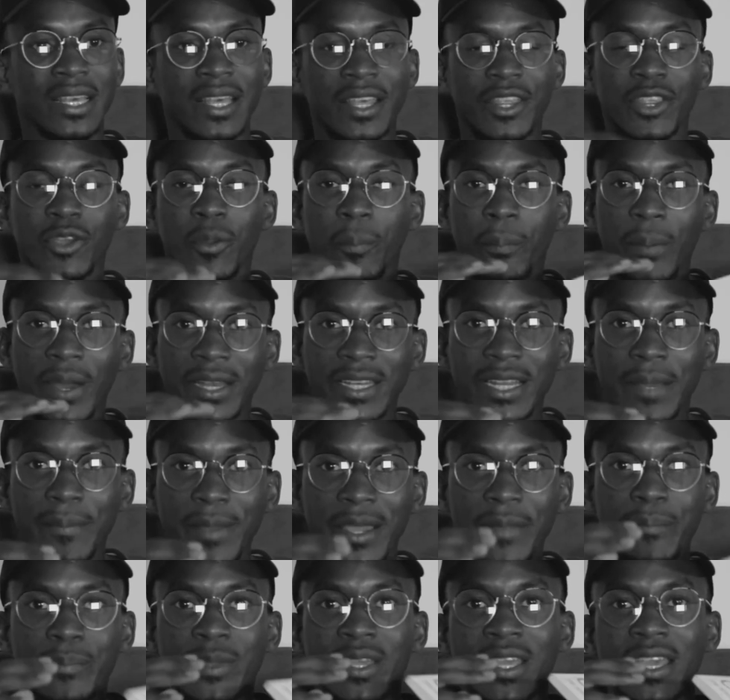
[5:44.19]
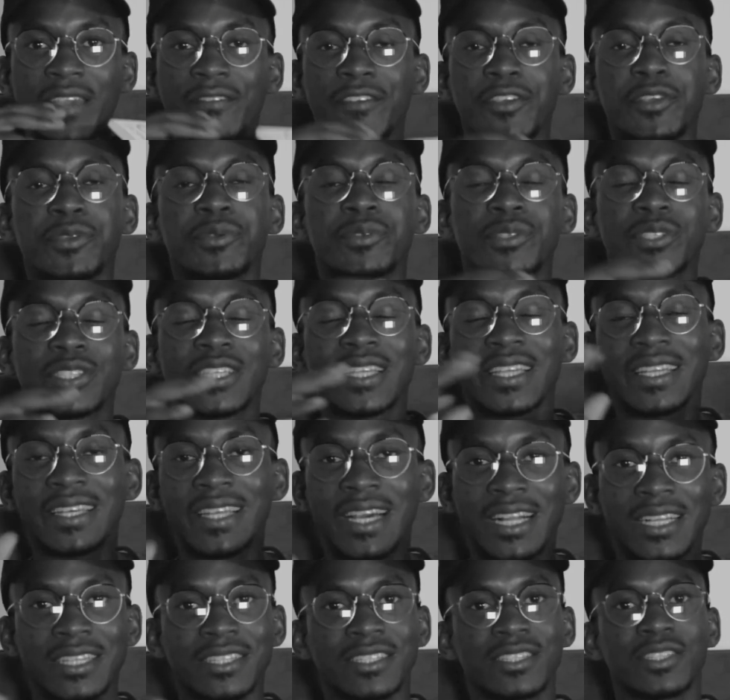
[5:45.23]
Your partner might be giving you
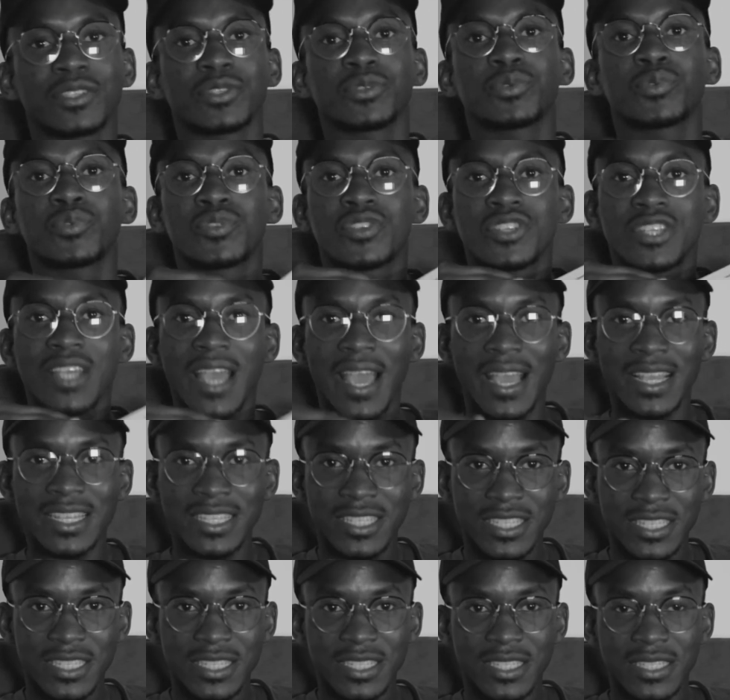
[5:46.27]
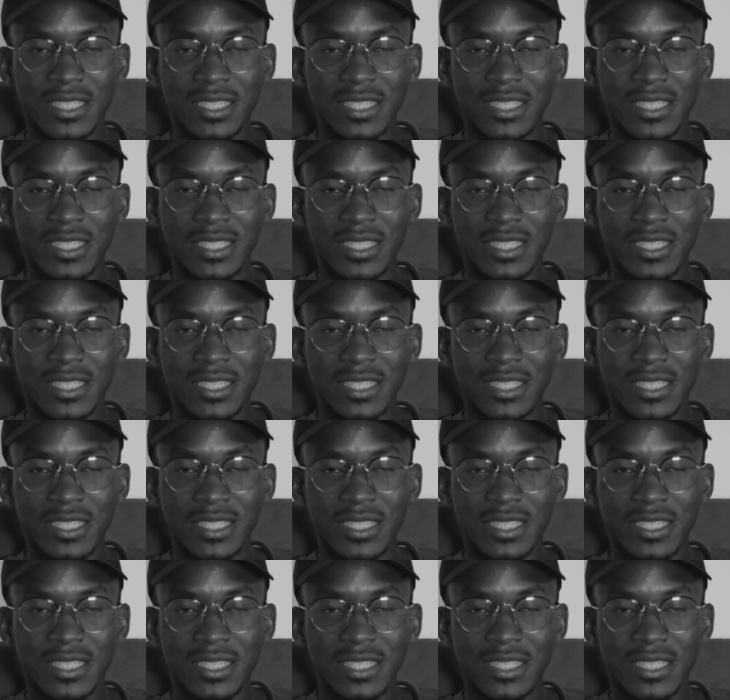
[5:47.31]
signals to change,